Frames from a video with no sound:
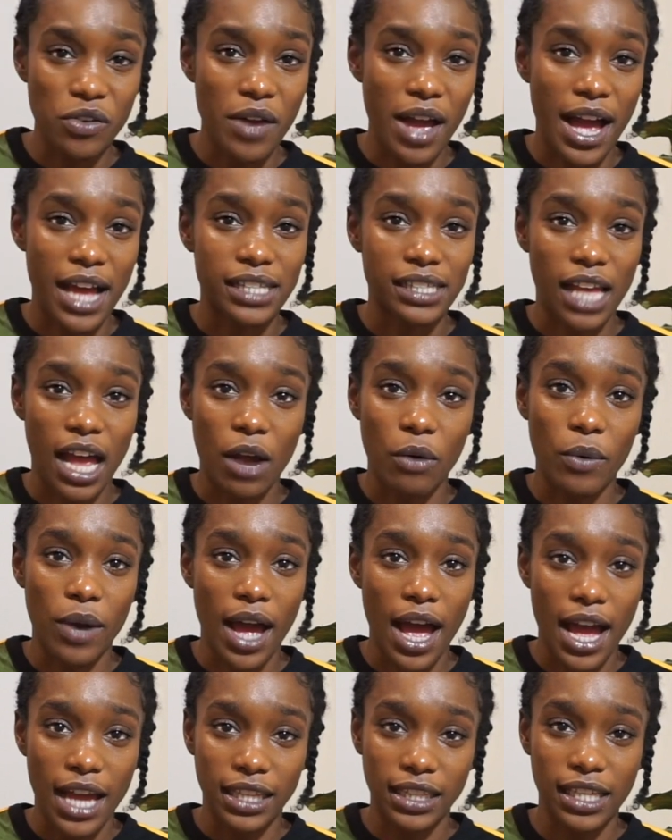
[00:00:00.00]
you guys i would
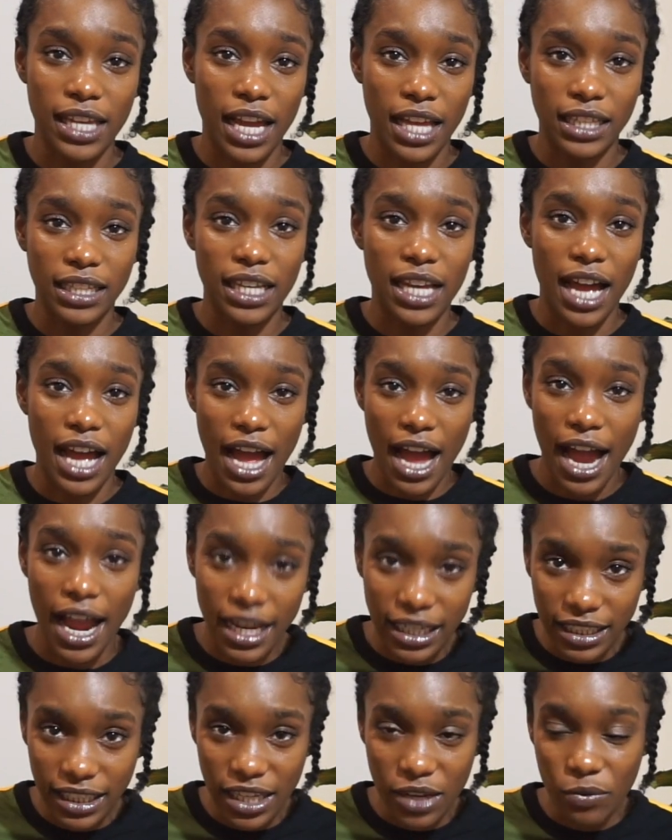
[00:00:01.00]
highly highly
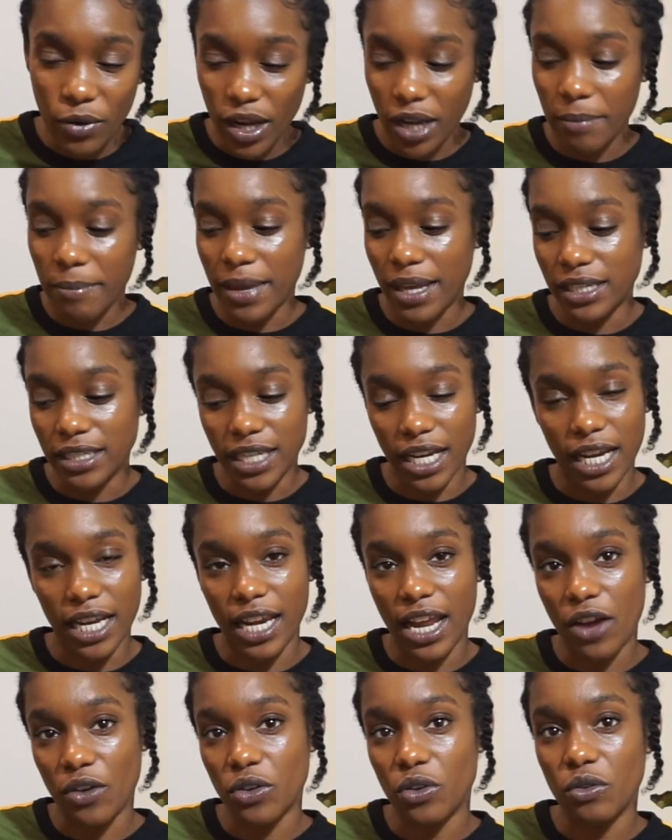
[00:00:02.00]
highly recommend checking
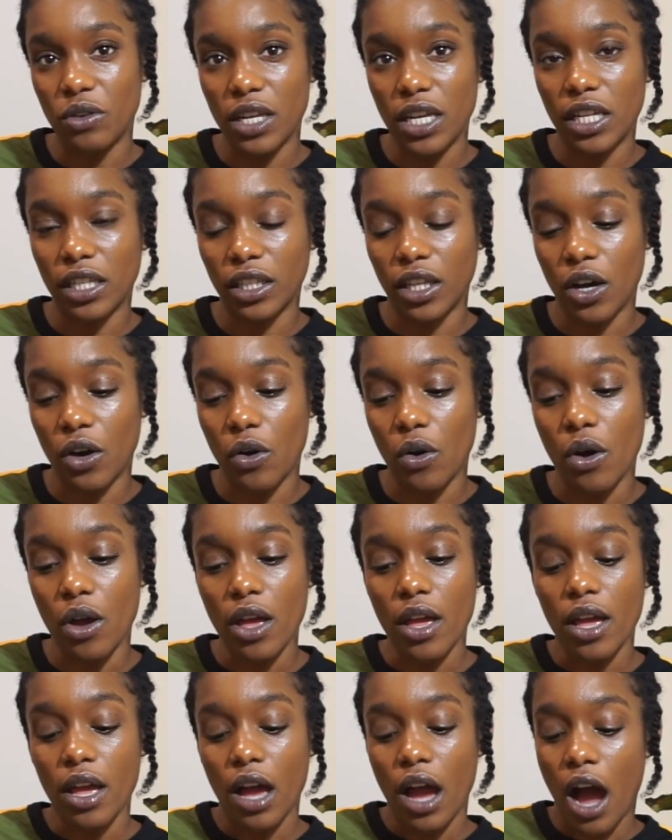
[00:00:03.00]
out uniqlo
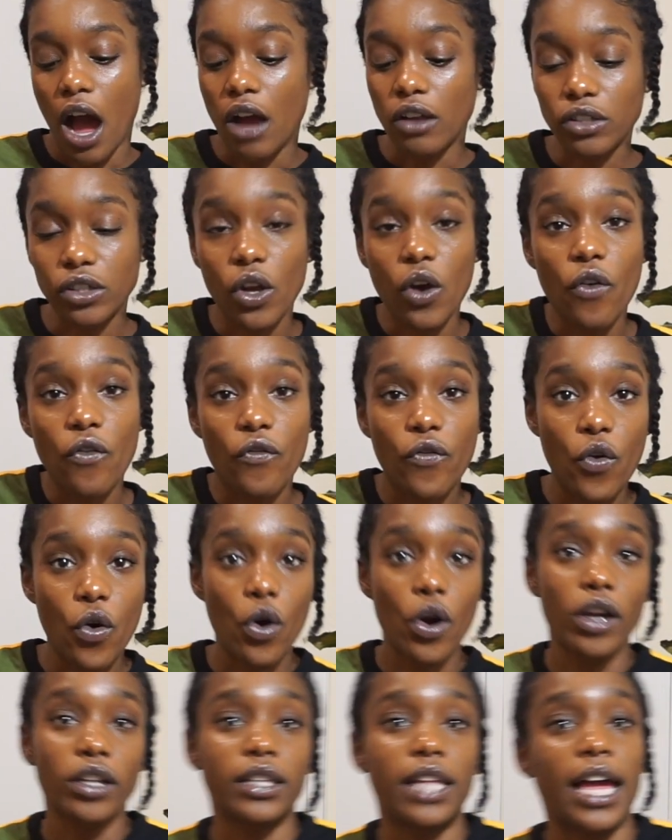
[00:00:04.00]
also
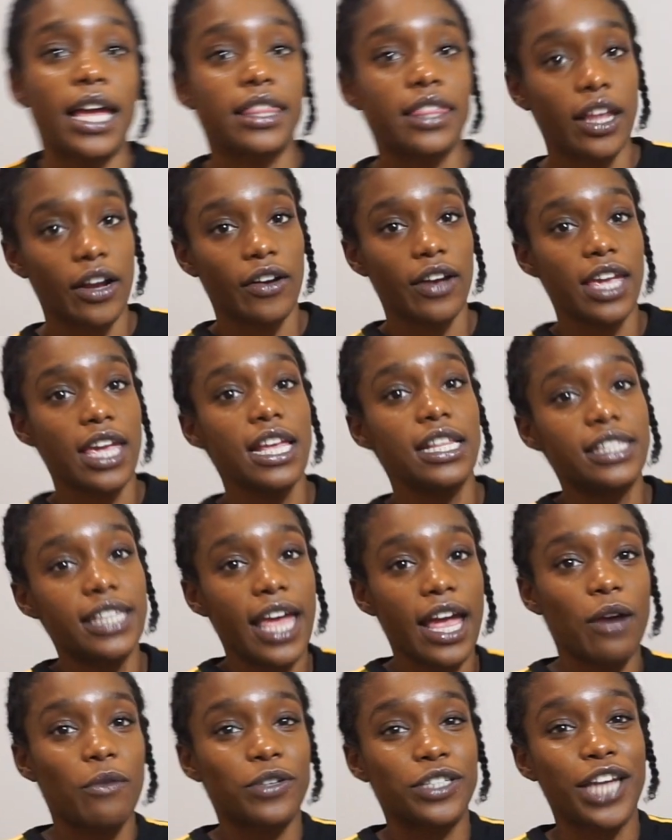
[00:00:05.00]
for like their
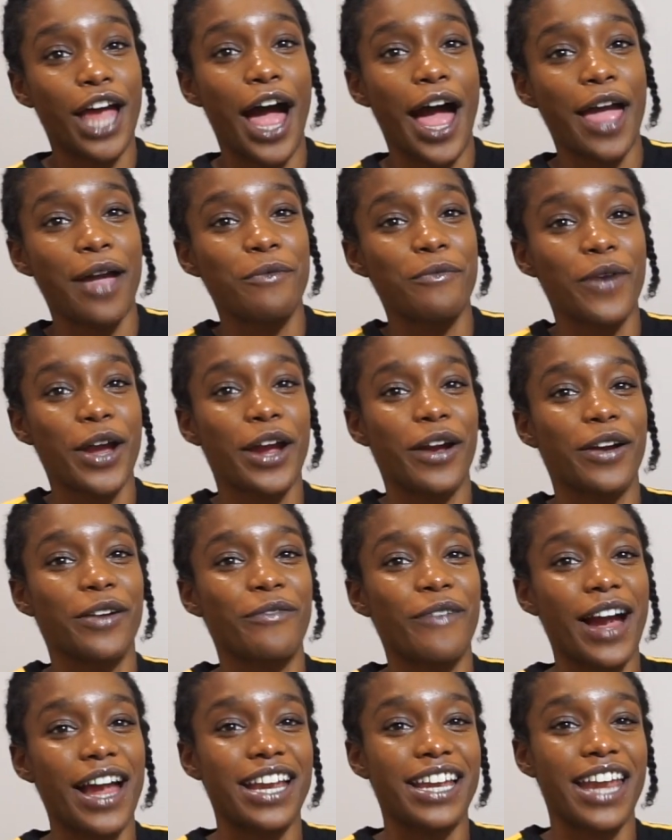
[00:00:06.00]
Heattech which i am wearing
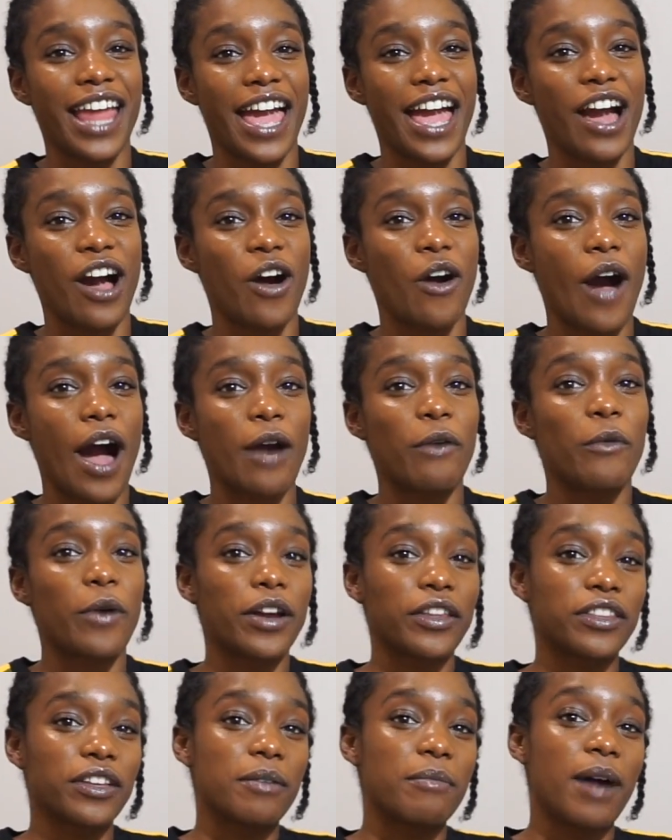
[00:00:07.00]
right now i
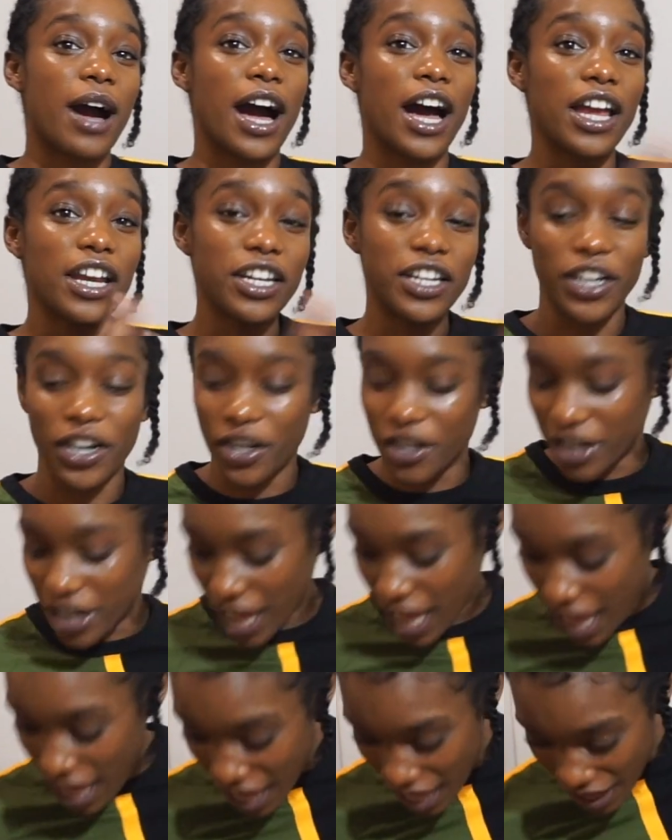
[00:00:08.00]
wear them
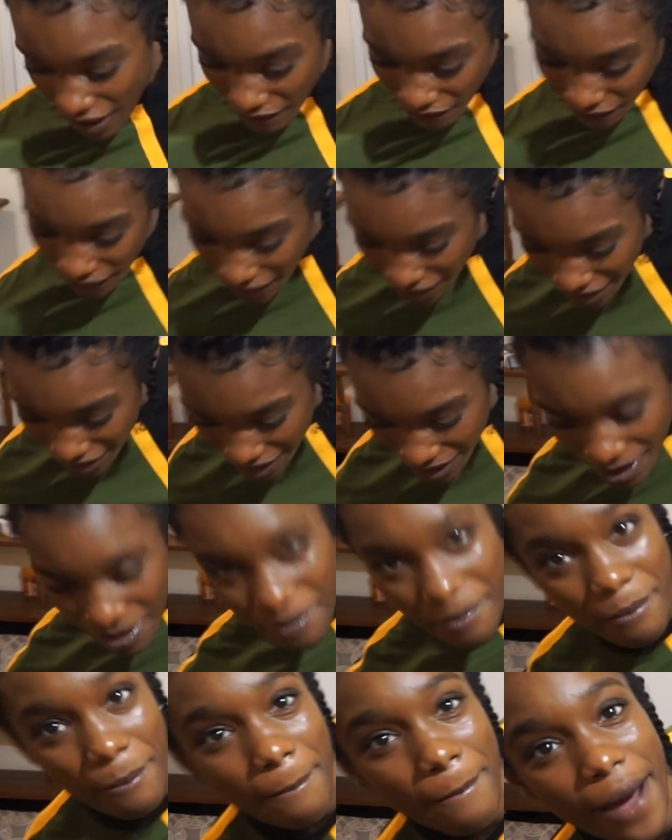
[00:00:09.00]
underneath
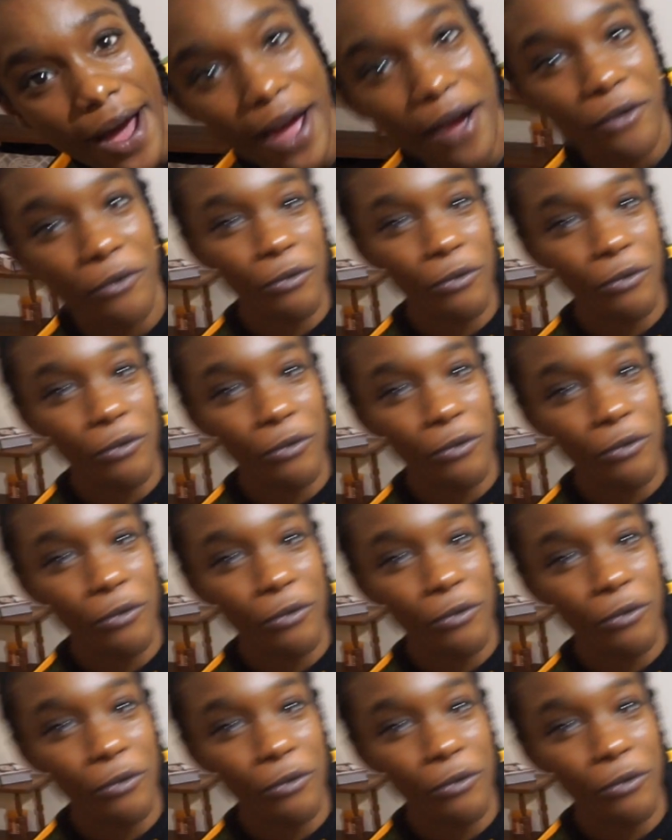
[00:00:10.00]
my